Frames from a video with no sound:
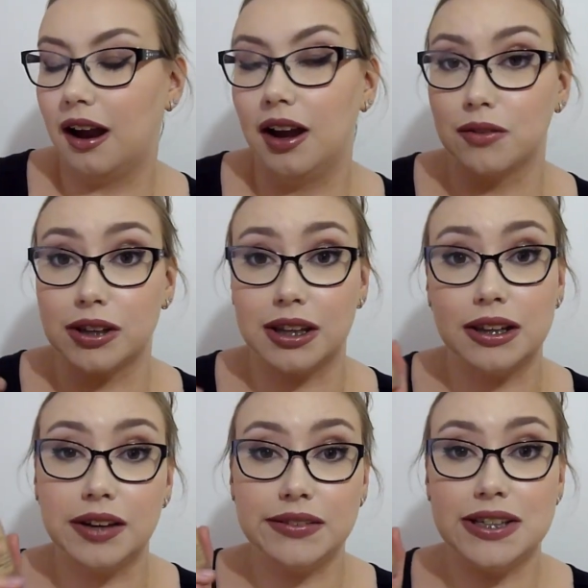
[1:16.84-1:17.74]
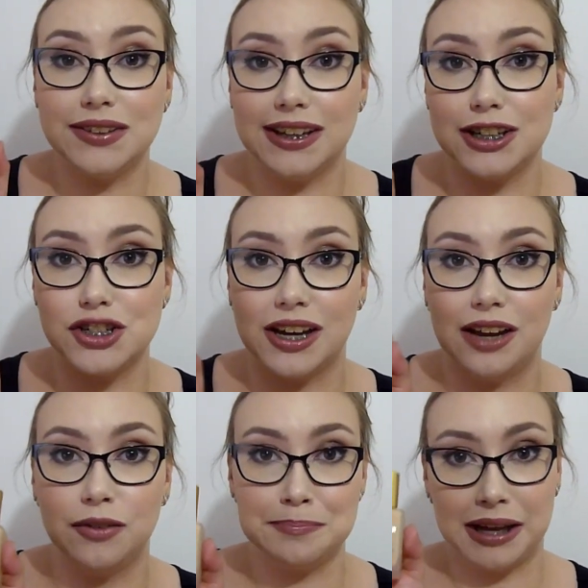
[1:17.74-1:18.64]
I really love this foundation. I
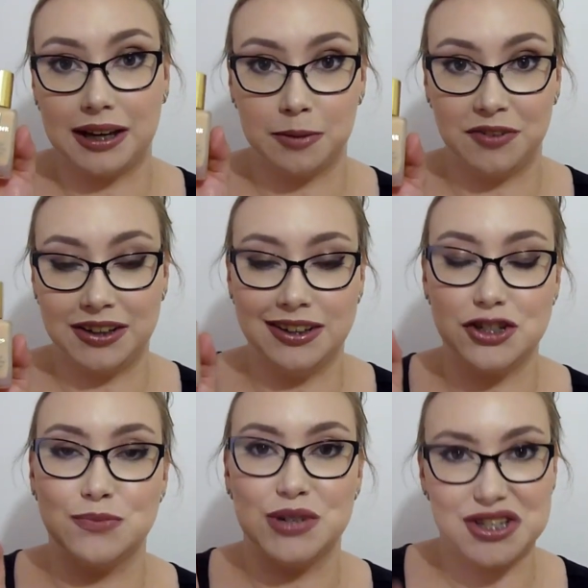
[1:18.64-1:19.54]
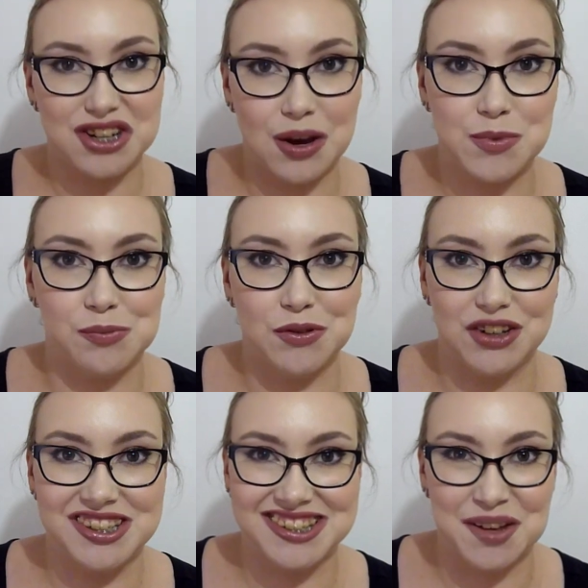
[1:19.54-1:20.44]
have a backup foundation, but it's time to move
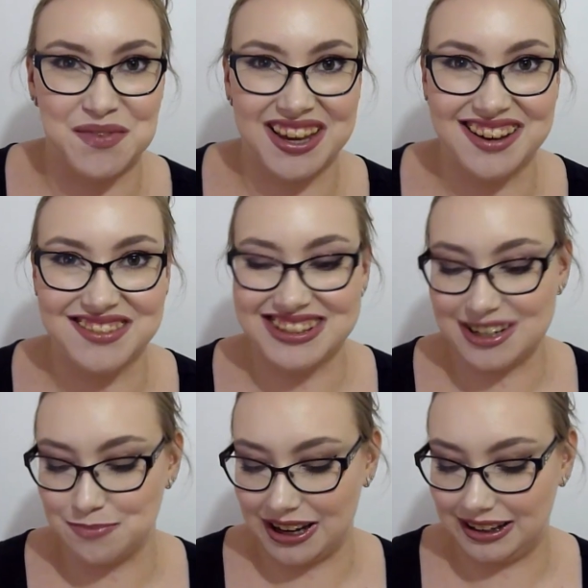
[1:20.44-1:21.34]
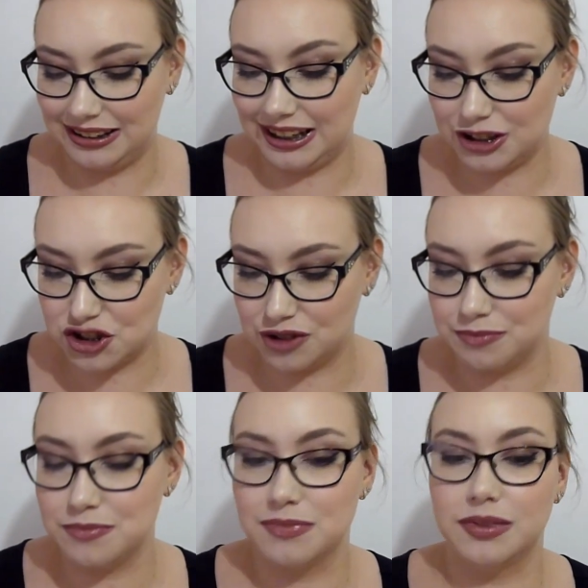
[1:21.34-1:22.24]
on to something else in my
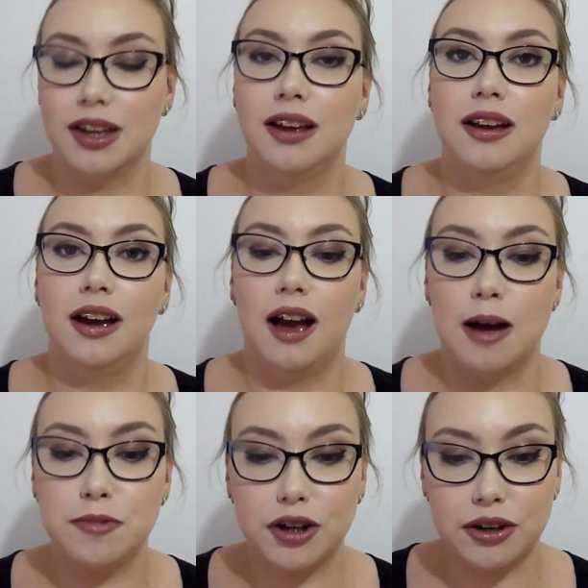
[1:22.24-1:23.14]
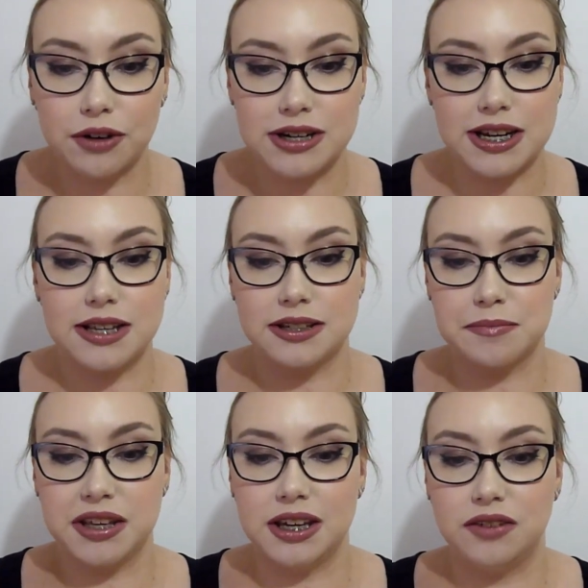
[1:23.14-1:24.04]
collection. I'm not going to rotate
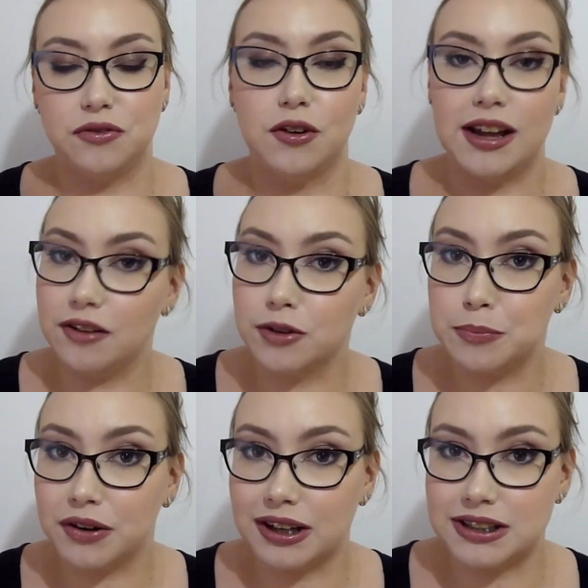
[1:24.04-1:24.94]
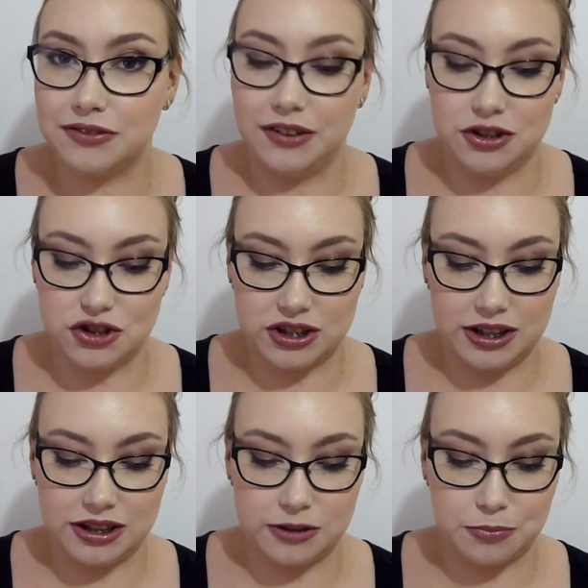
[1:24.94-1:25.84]
something in for every product I finish
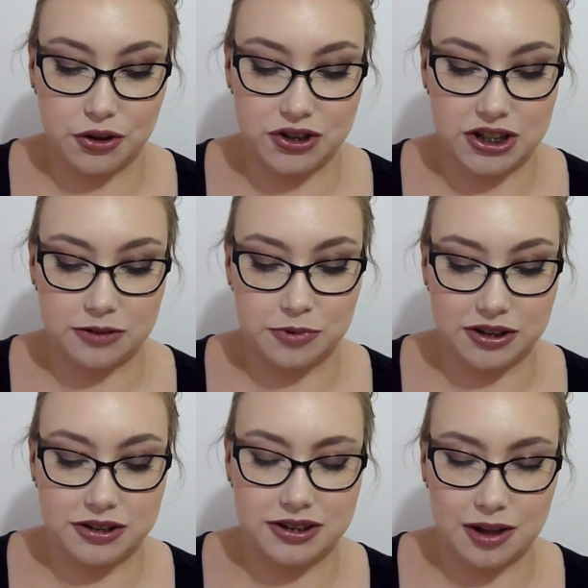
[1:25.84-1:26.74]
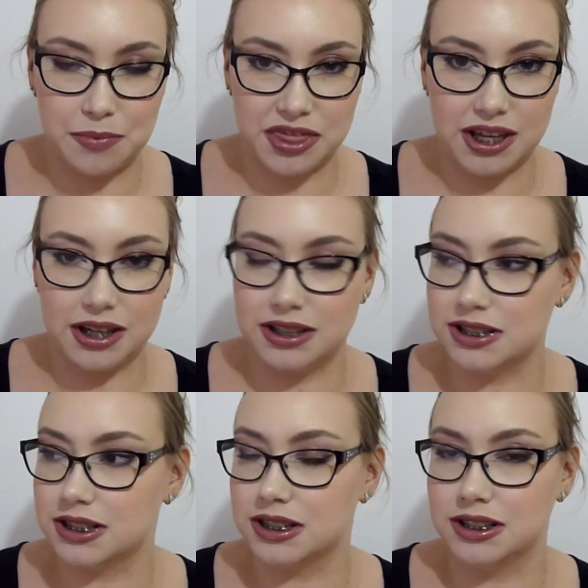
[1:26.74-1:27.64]
in this project because some
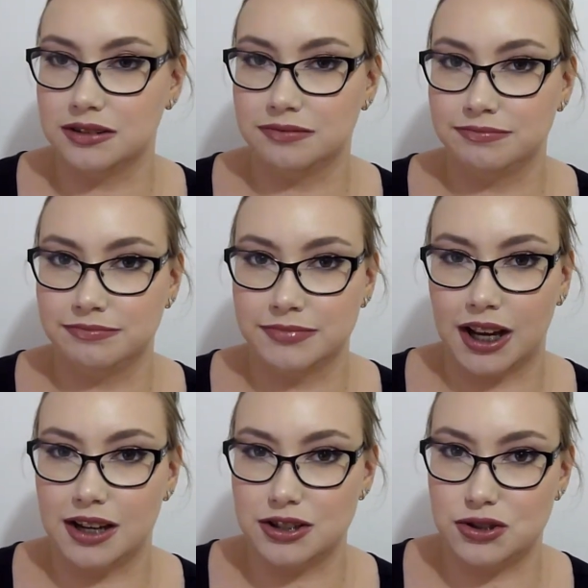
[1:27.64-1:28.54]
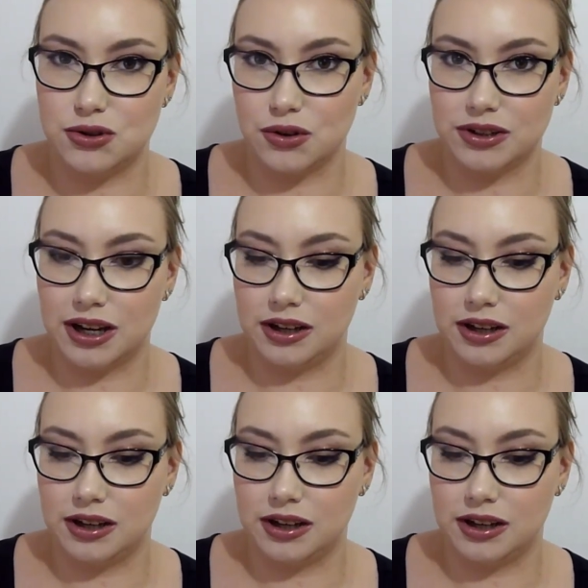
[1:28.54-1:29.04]
things I just don't.